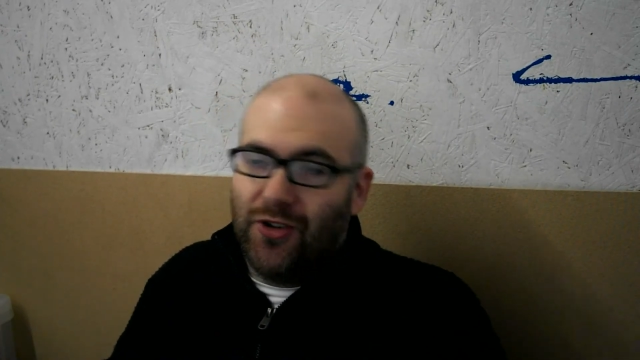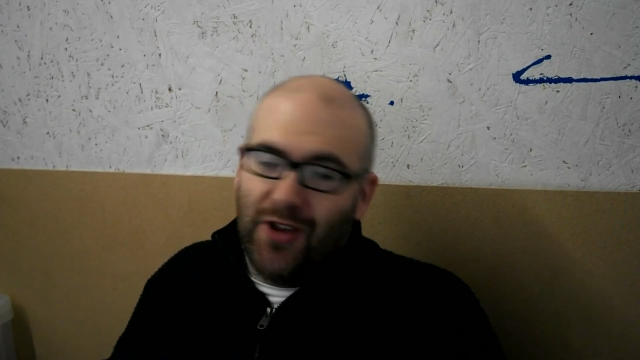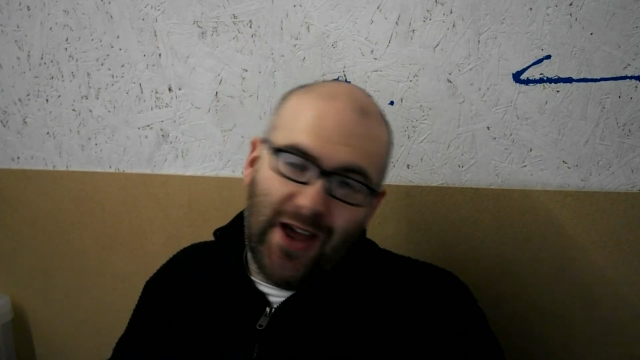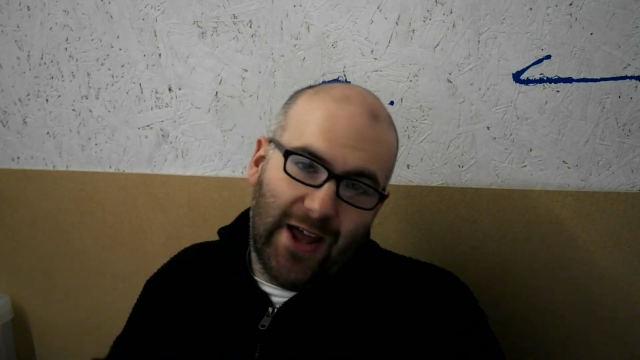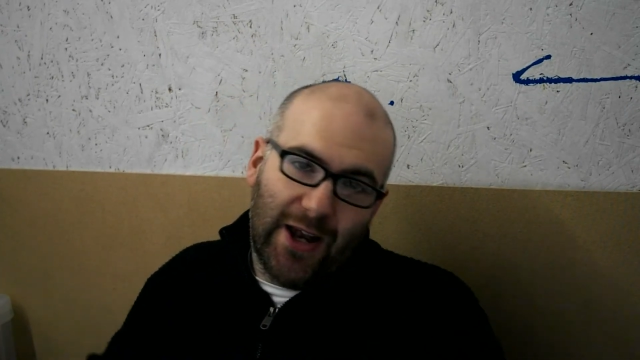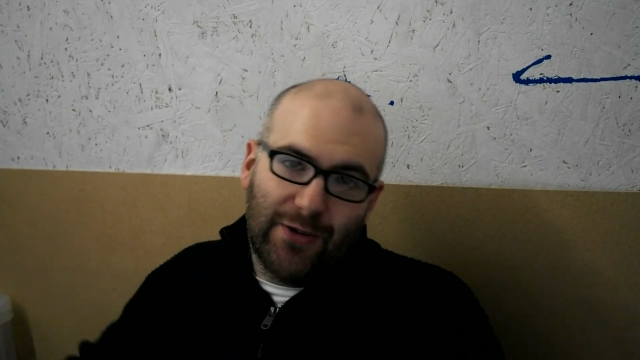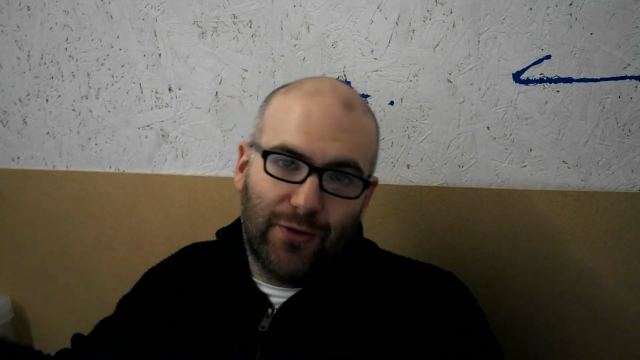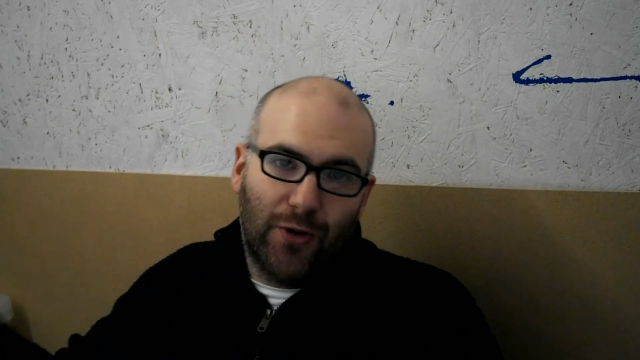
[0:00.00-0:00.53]
and
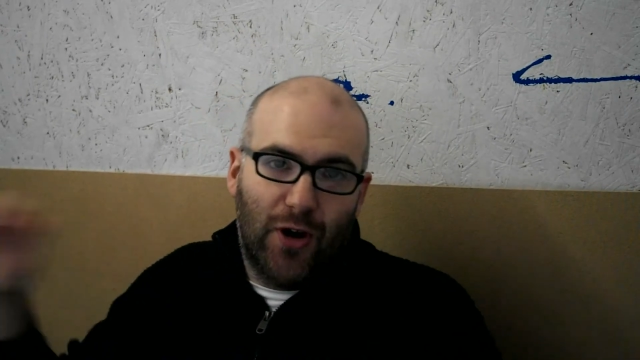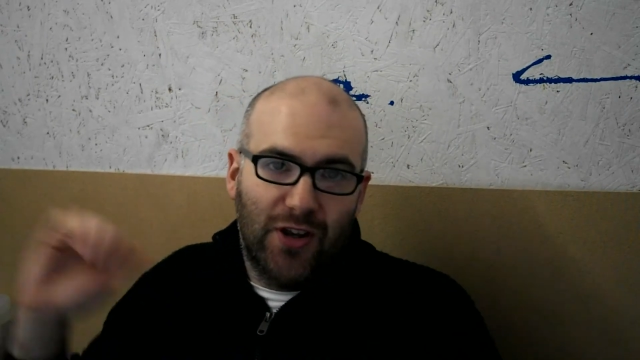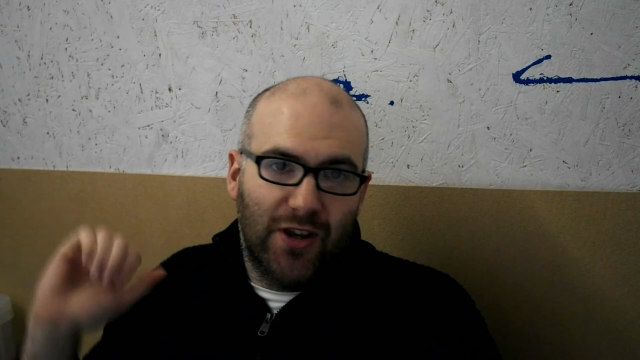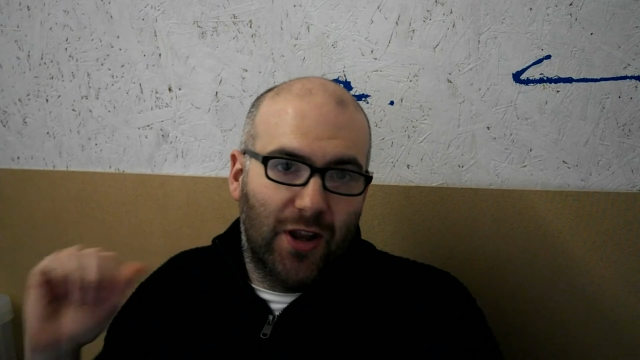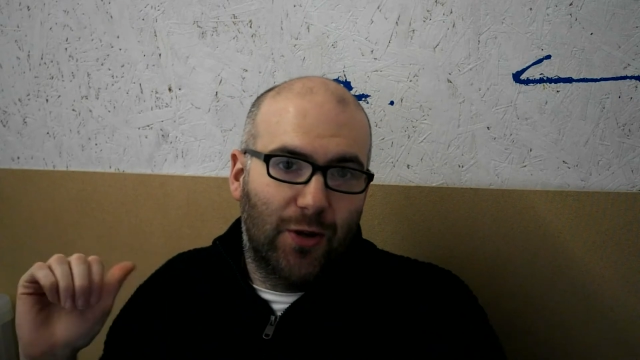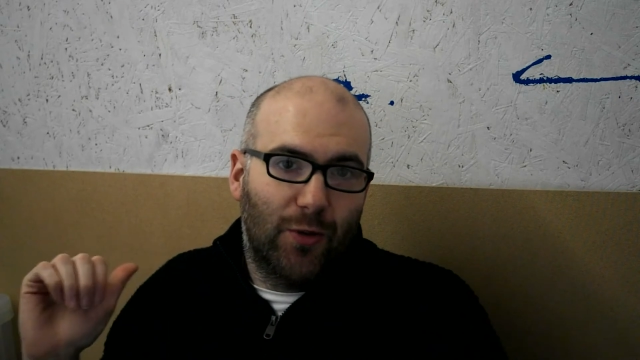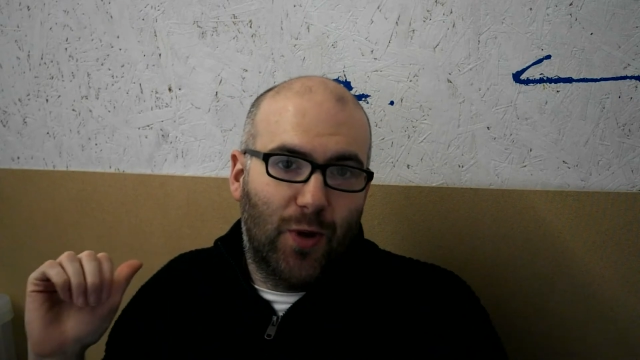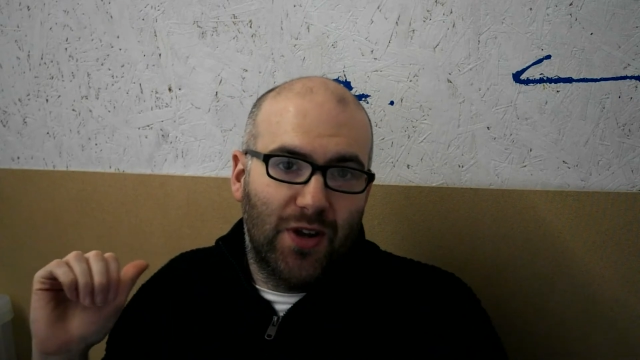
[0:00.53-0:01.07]
I've got
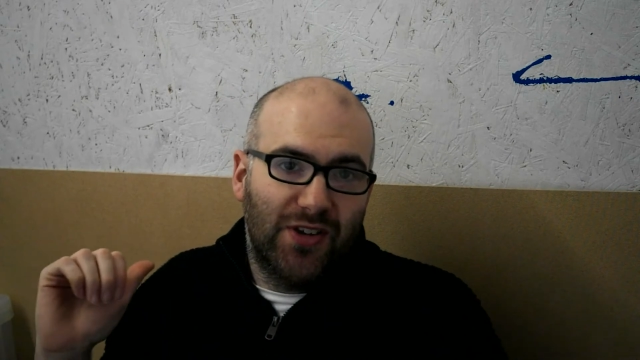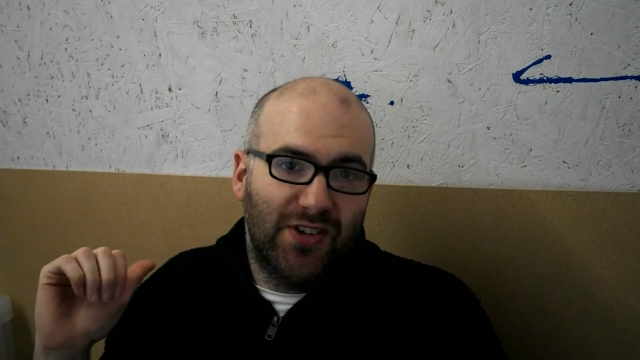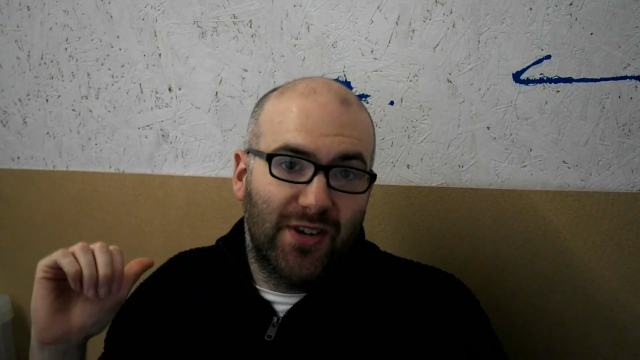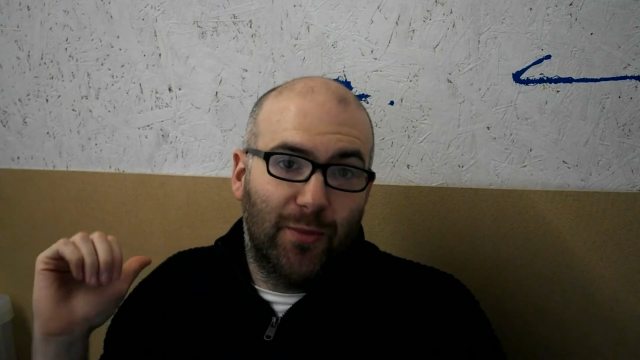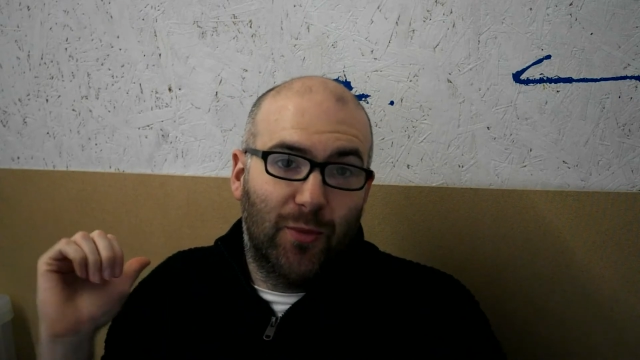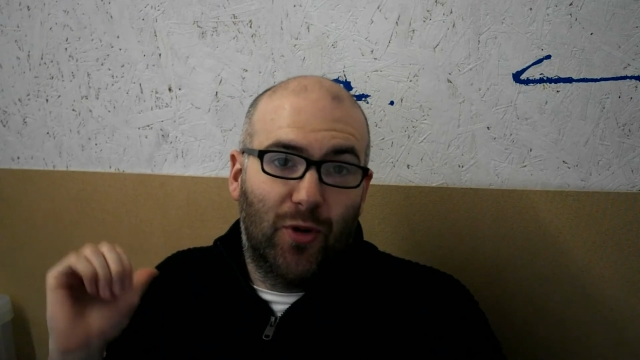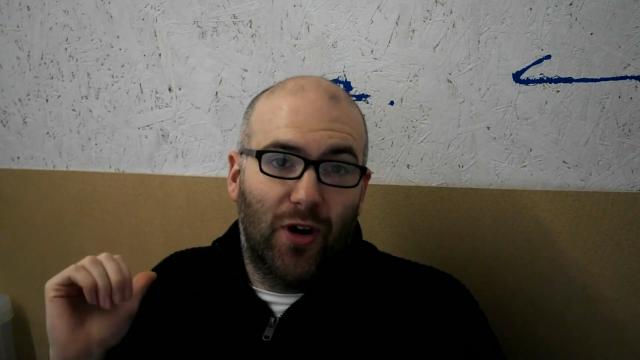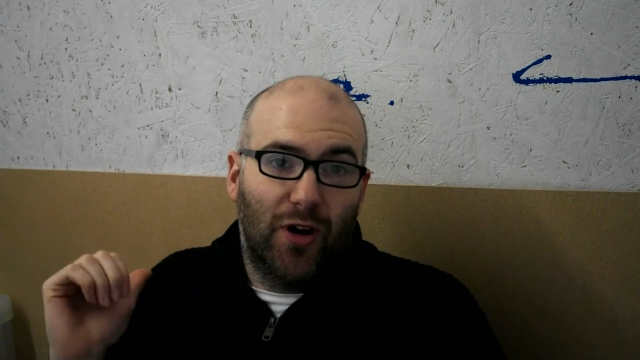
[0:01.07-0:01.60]
another one
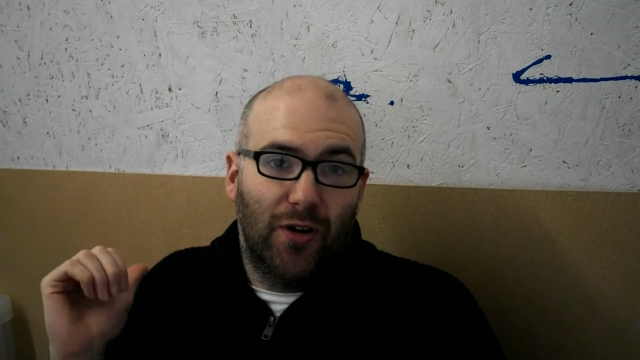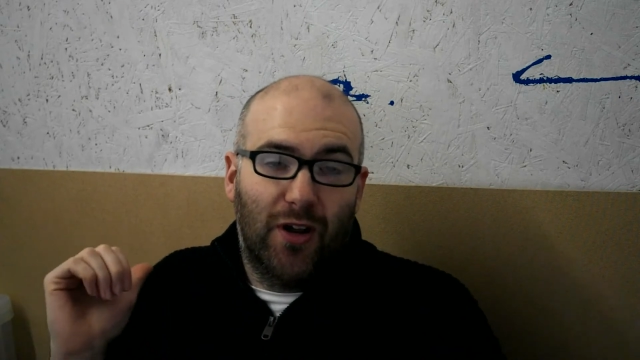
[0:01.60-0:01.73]
somewhere.